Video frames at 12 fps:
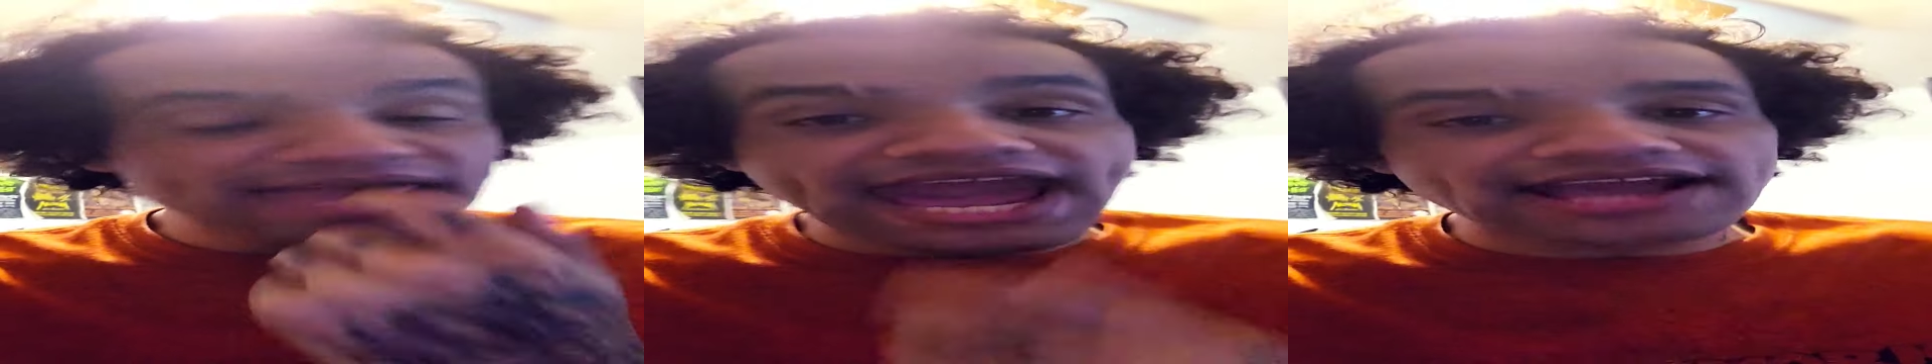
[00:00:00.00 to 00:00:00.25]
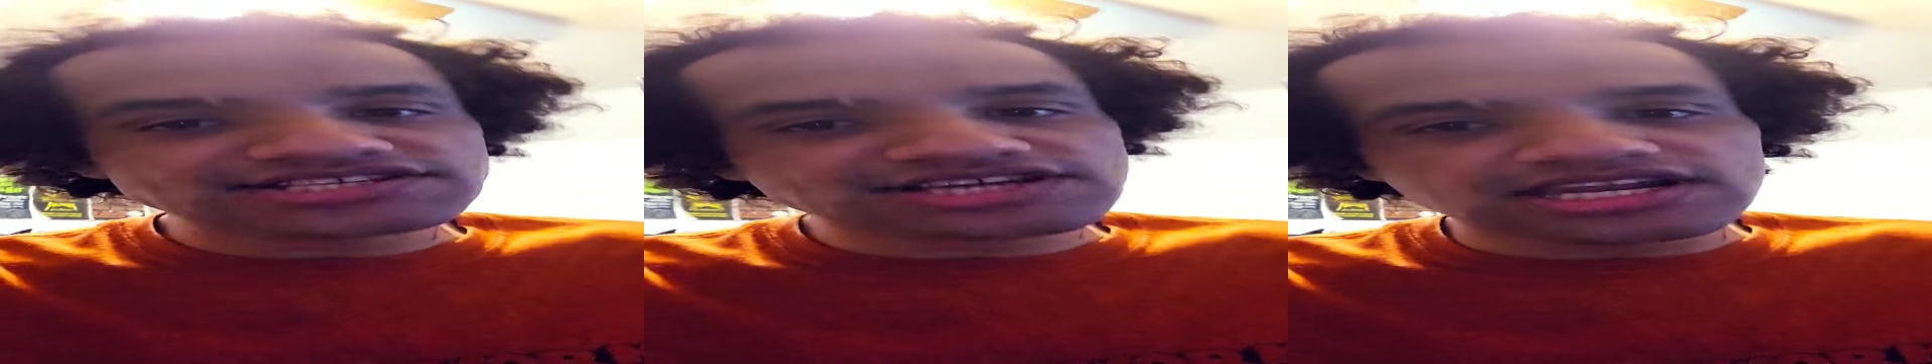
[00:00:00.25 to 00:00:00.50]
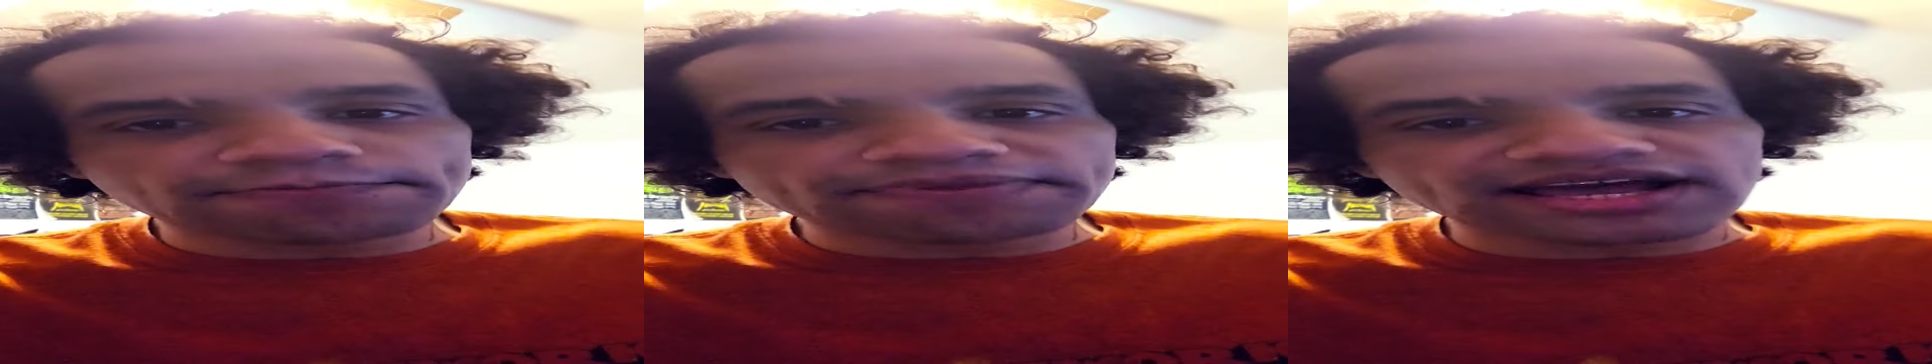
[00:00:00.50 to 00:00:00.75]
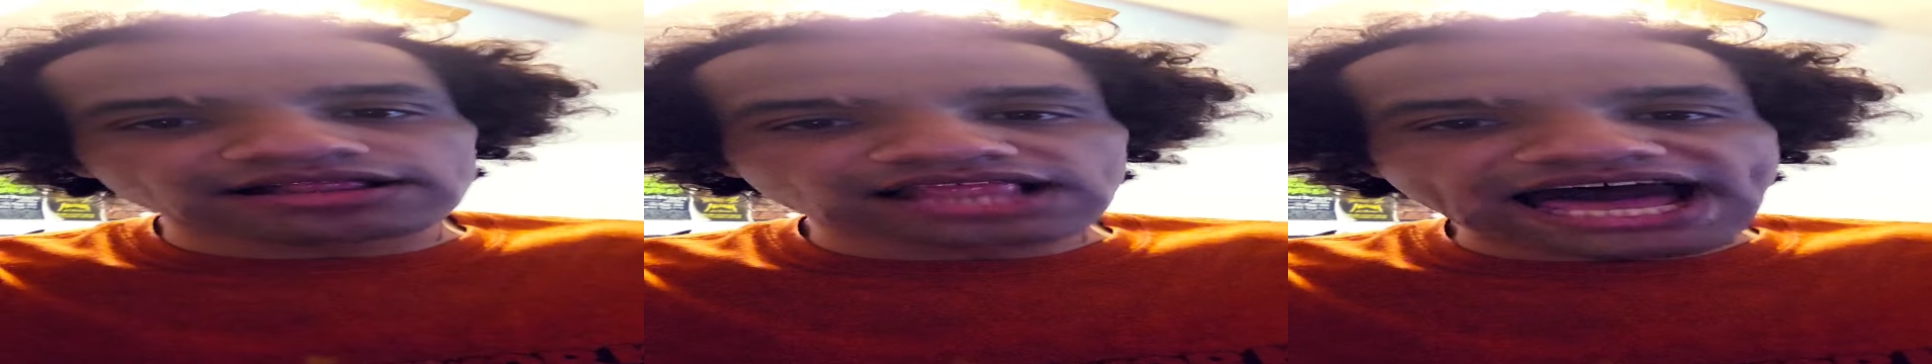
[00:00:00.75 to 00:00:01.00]
yeah, it's gonna
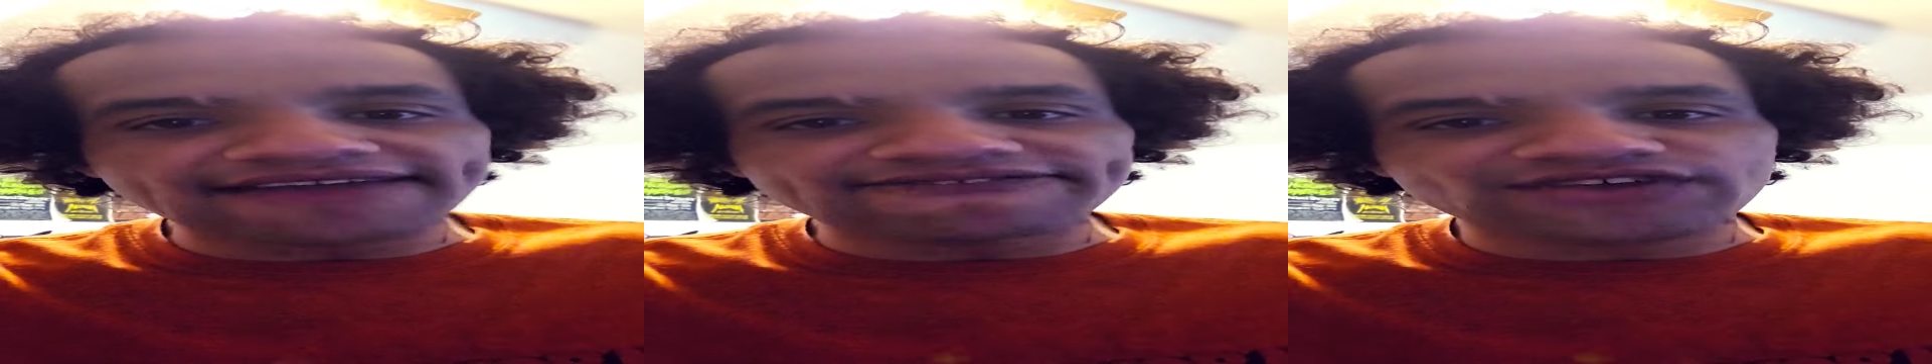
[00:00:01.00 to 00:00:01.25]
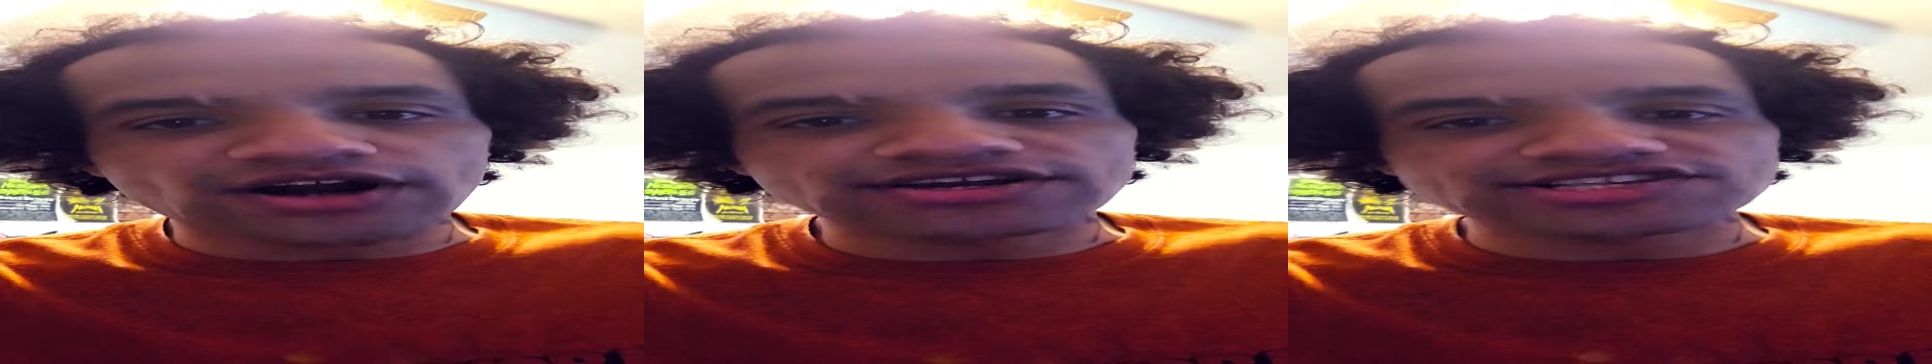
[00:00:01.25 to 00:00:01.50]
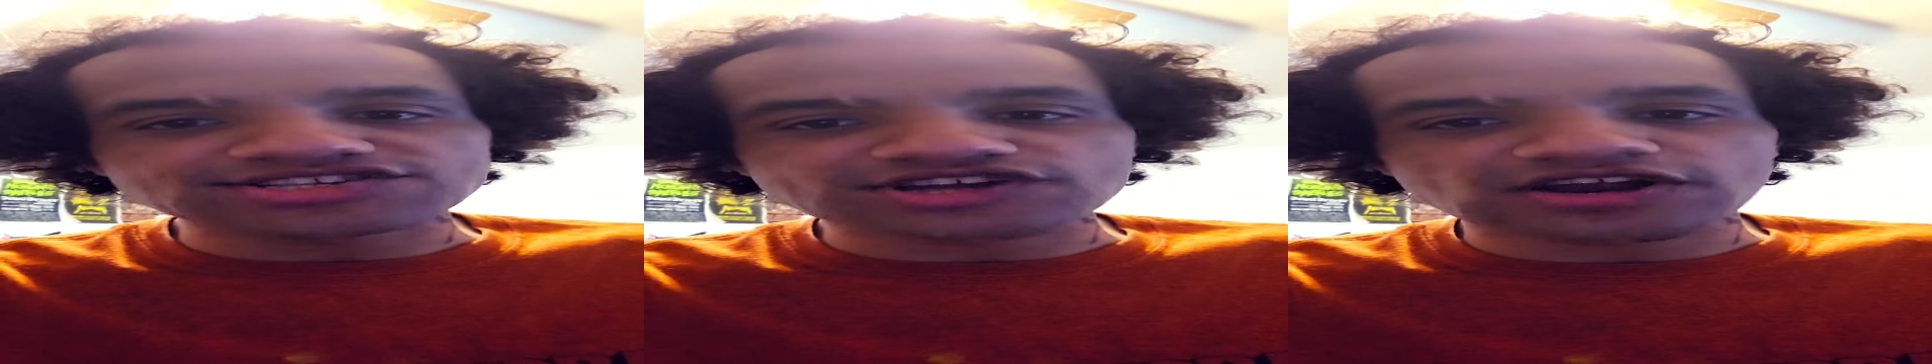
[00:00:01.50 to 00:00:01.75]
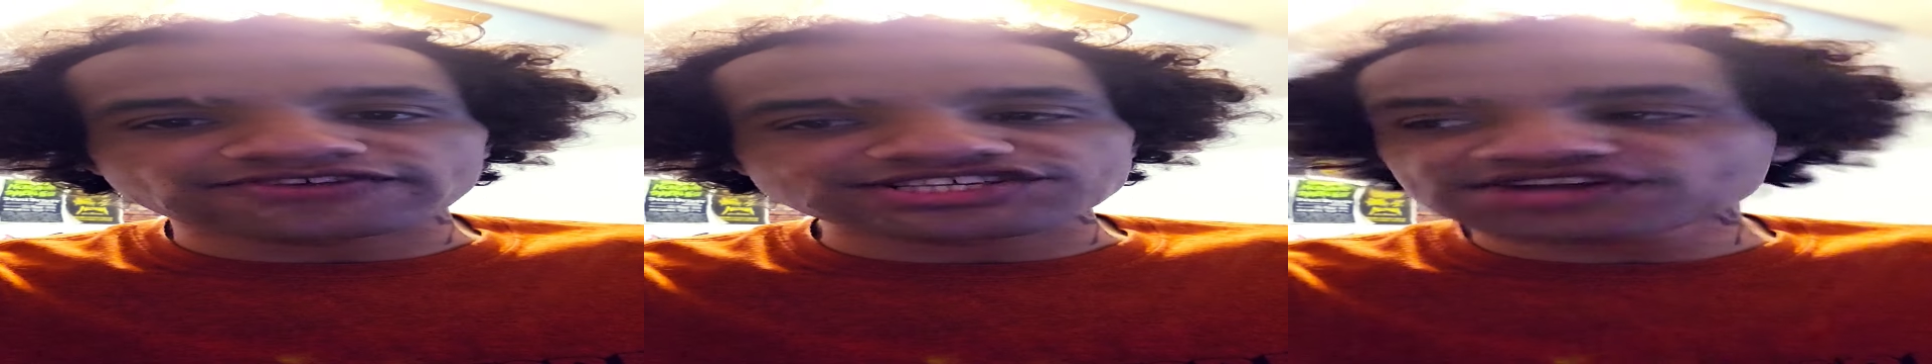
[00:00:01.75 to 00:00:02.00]
be a live fucking
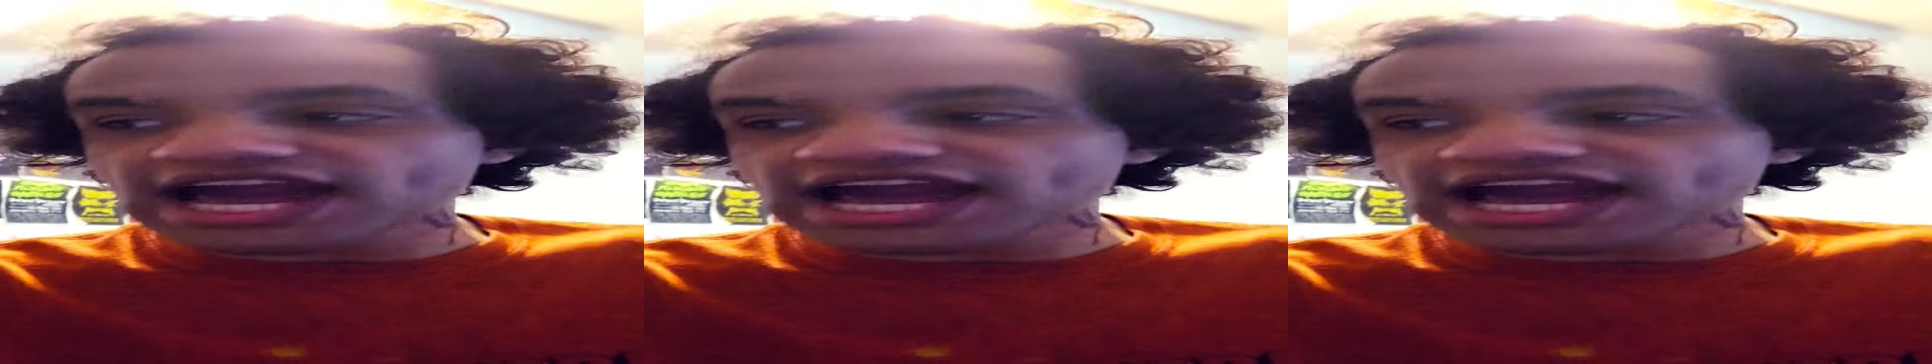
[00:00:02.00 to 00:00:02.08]
service.